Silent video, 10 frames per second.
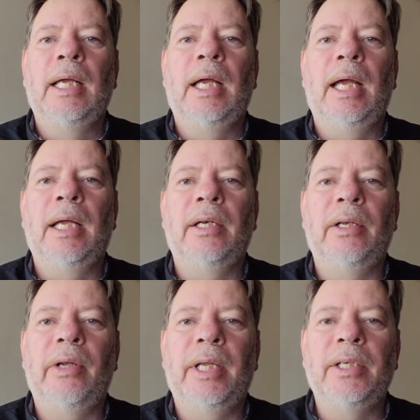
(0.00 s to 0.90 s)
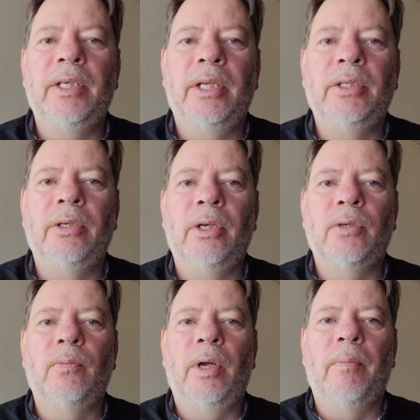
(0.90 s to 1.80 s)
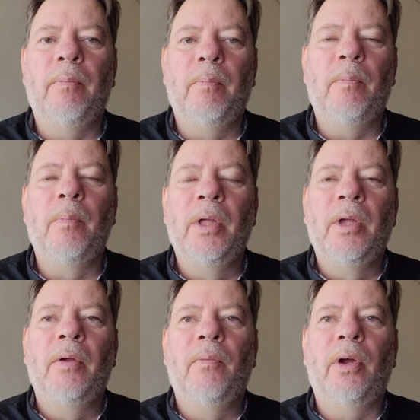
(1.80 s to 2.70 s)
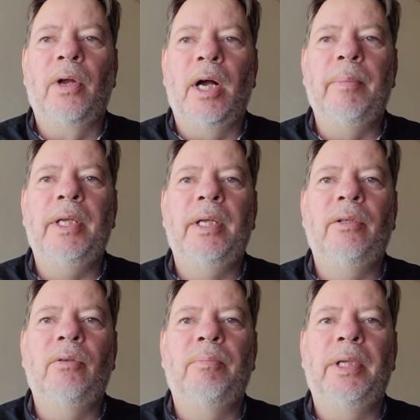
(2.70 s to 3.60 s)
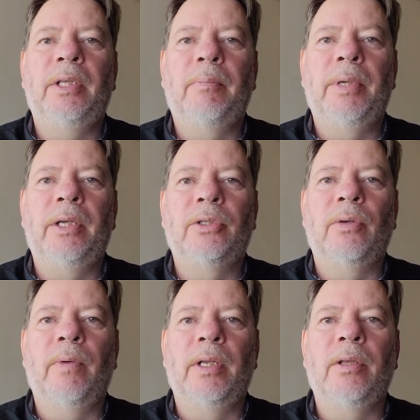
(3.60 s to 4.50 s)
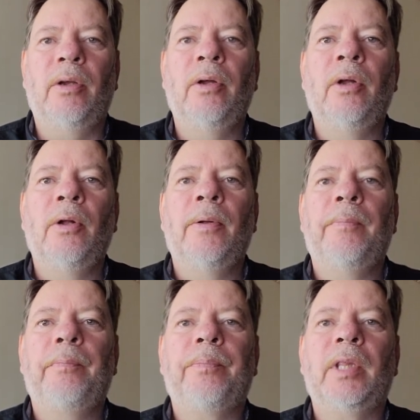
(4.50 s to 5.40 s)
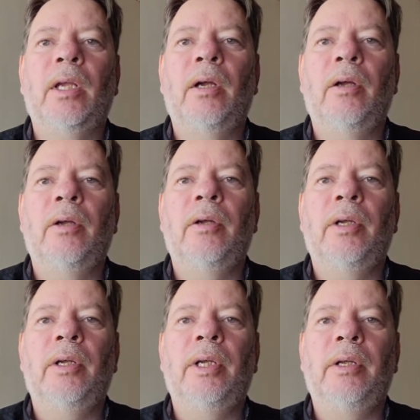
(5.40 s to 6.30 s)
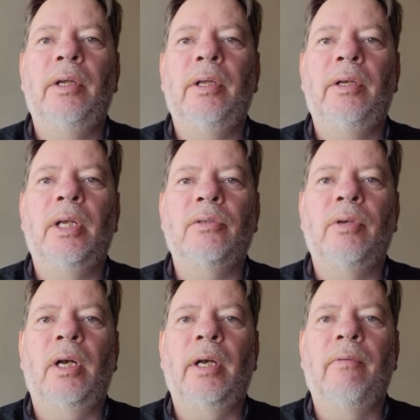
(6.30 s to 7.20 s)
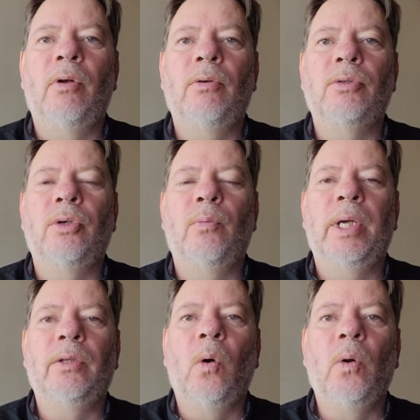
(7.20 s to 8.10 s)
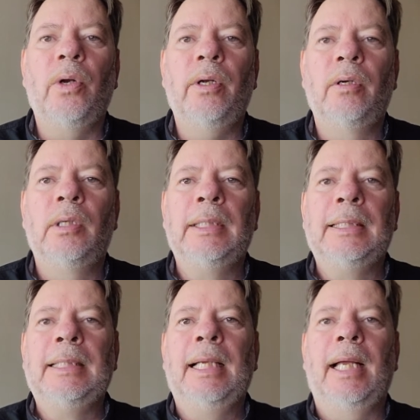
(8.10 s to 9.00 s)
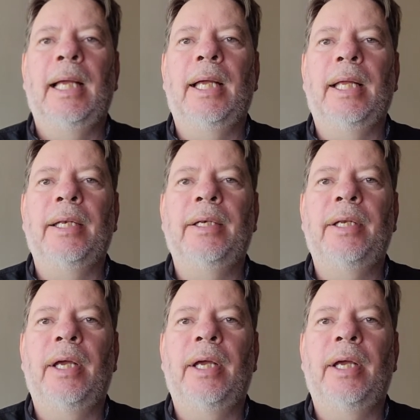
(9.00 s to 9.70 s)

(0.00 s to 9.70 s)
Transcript: and the engineers were coming into picture when the Industrial Revolution went on, and